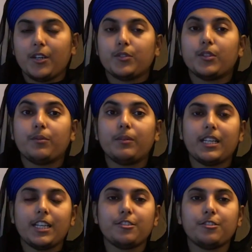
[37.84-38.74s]
So the
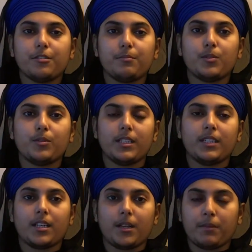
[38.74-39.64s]
relationship
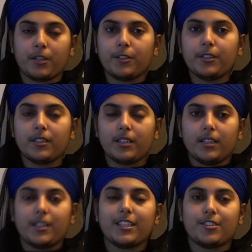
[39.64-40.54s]
between a mother
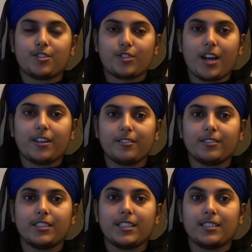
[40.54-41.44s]
and its
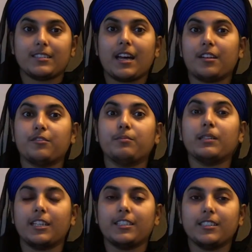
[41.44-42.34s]
child is that of
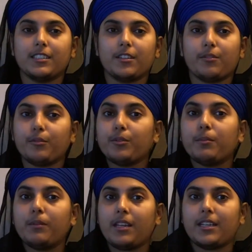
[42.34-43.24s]
blood. Through the
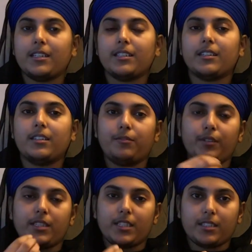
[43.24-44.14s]
blood, the
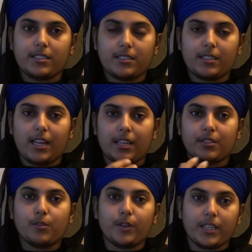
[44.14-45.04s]
fetus that
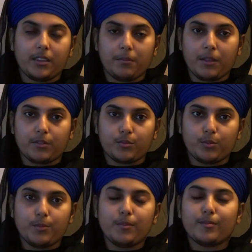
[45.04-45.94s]
is growing in the mother's
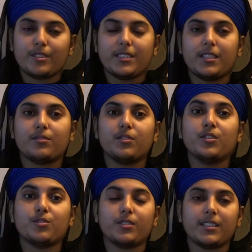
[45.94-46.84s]
womb receives
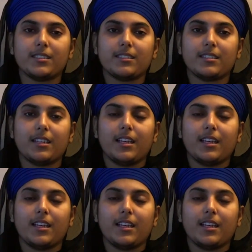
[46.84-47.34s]
nutrients.